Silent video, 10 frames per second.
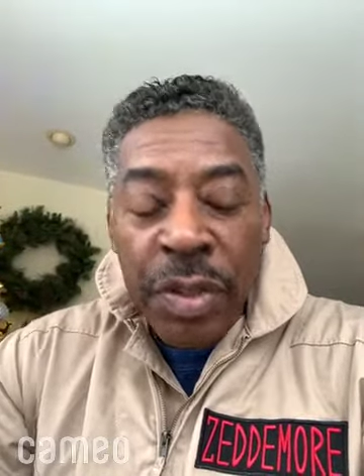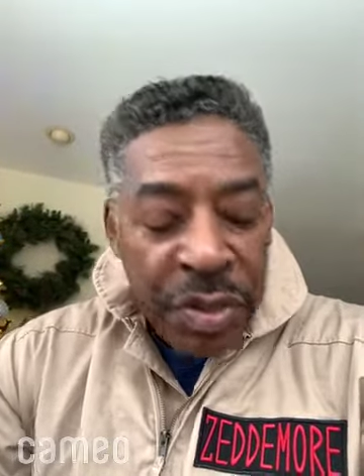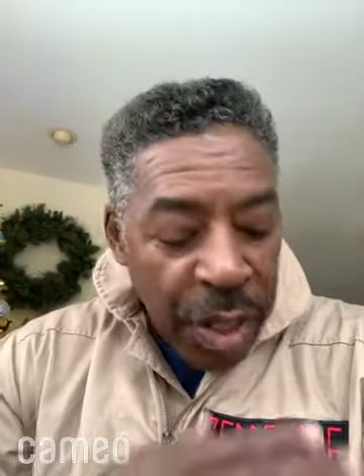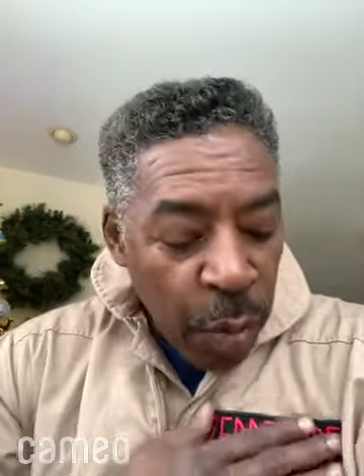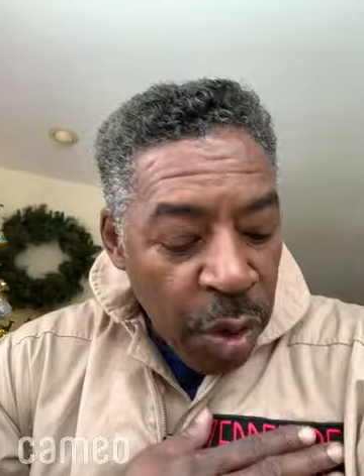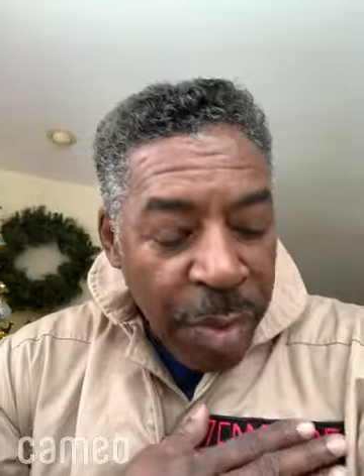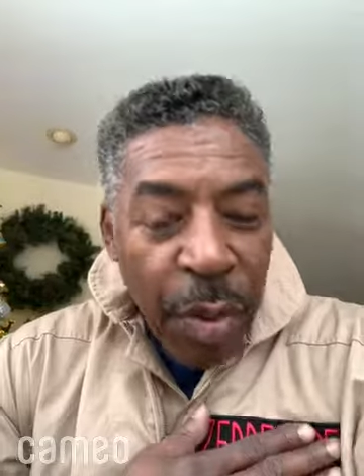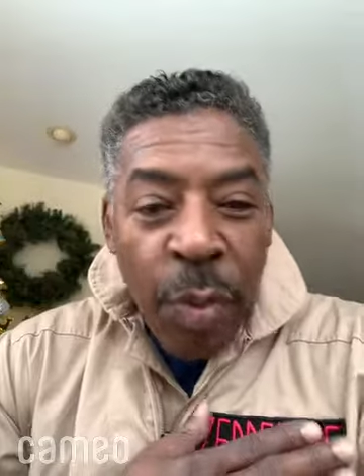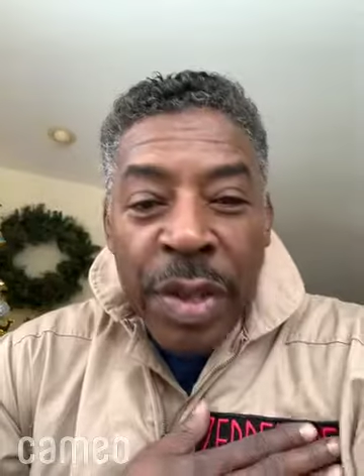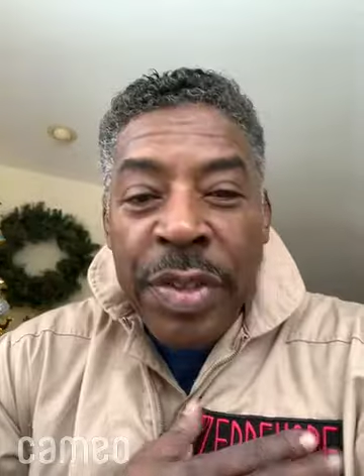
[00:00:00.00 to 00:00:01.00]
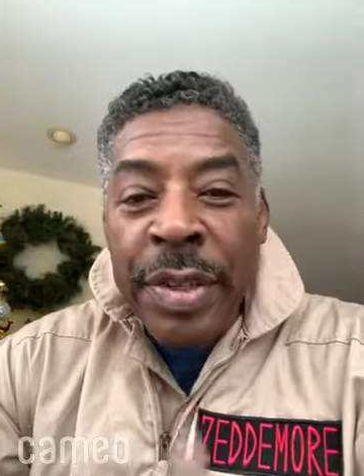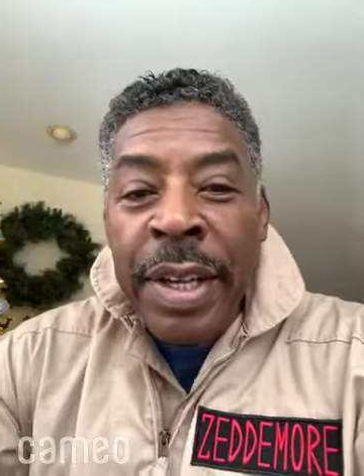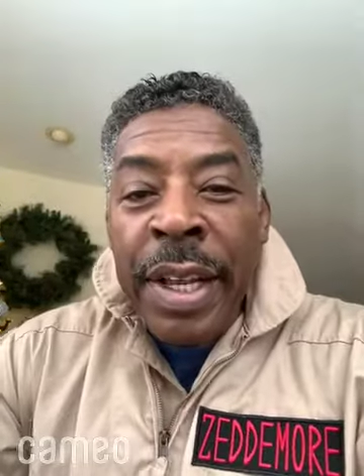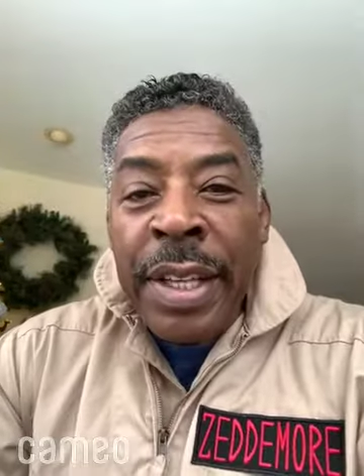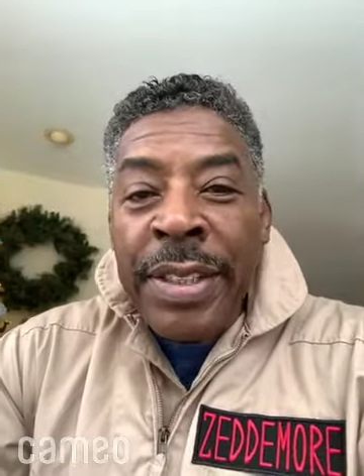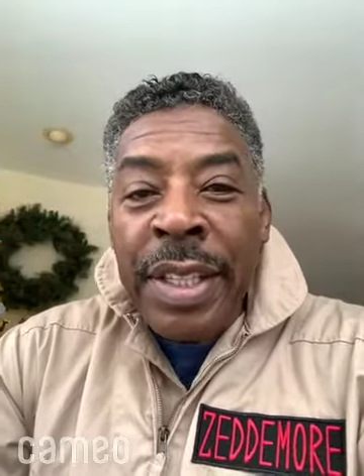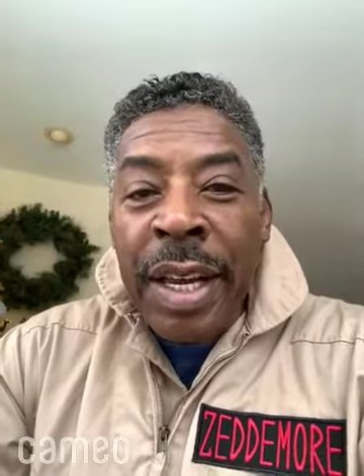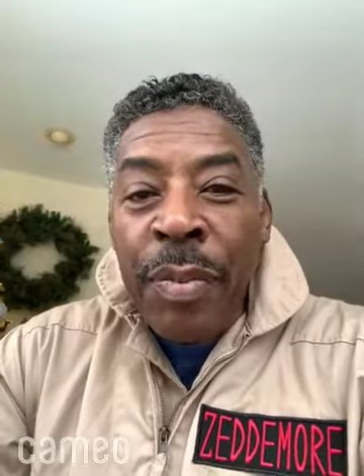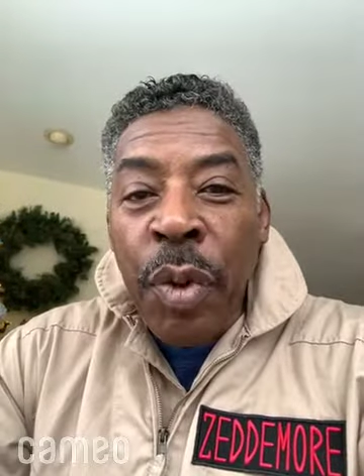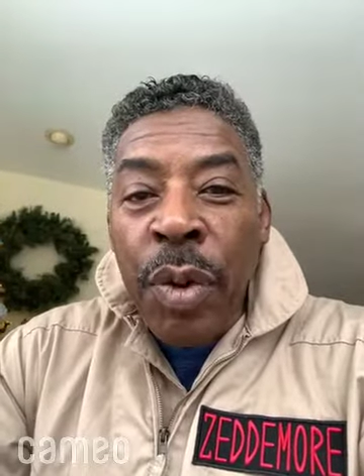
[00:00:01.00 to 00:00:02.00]
You see, I'm wearing my Winston
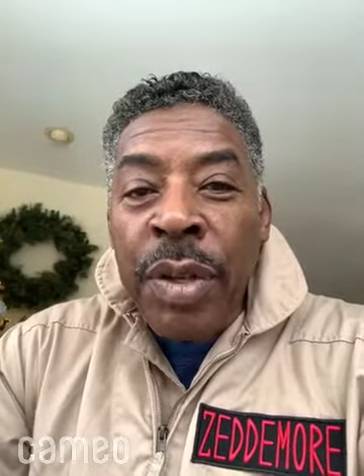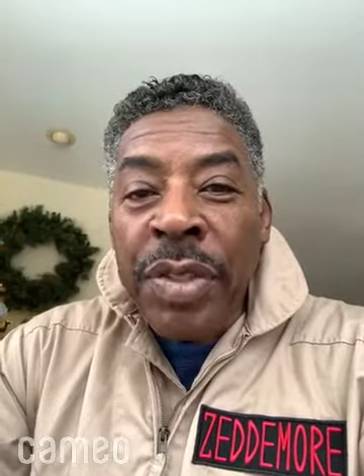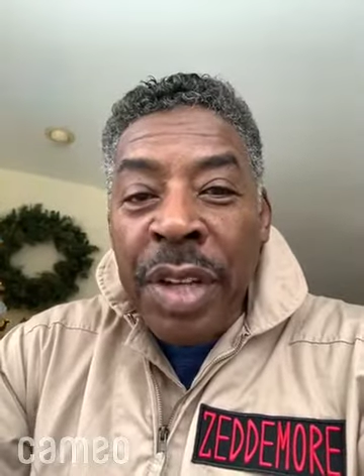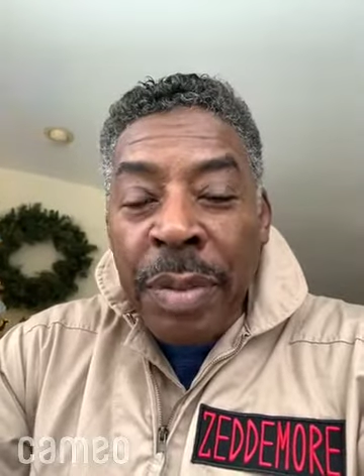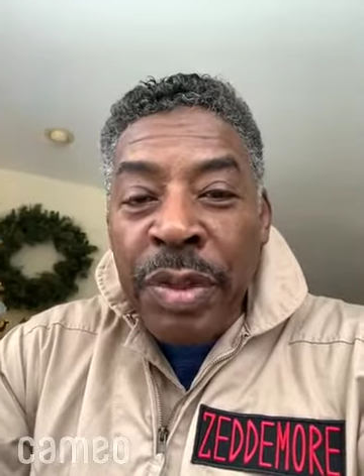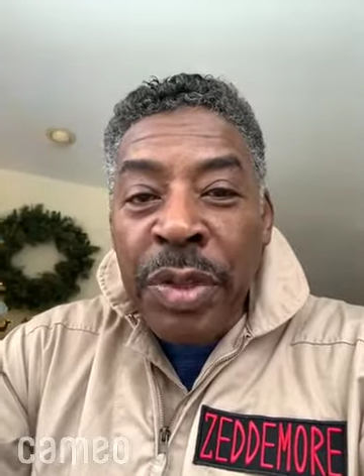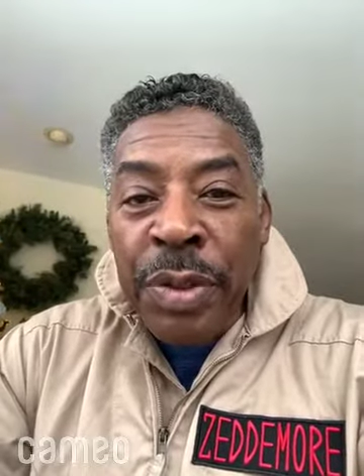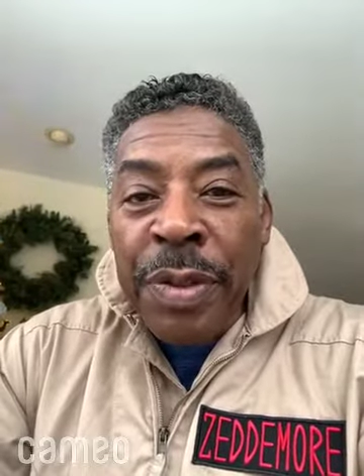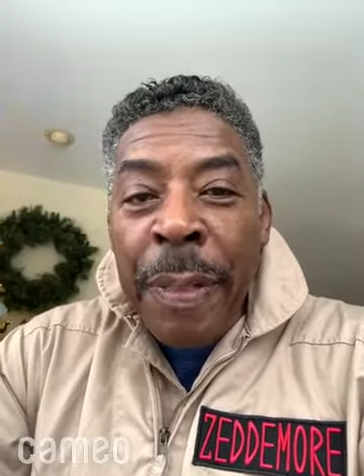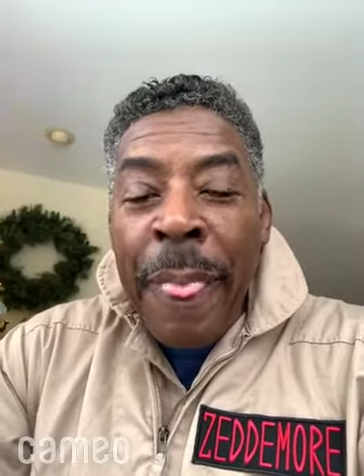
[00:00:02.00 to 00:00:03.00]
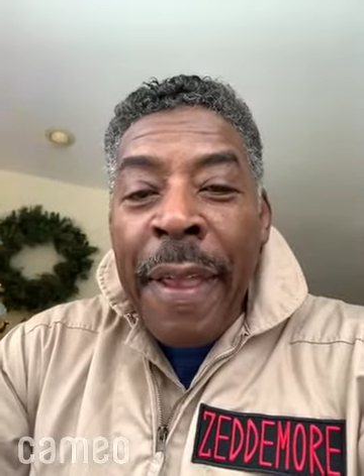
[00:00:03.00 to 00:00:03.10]
Zeddemore jumpsuit.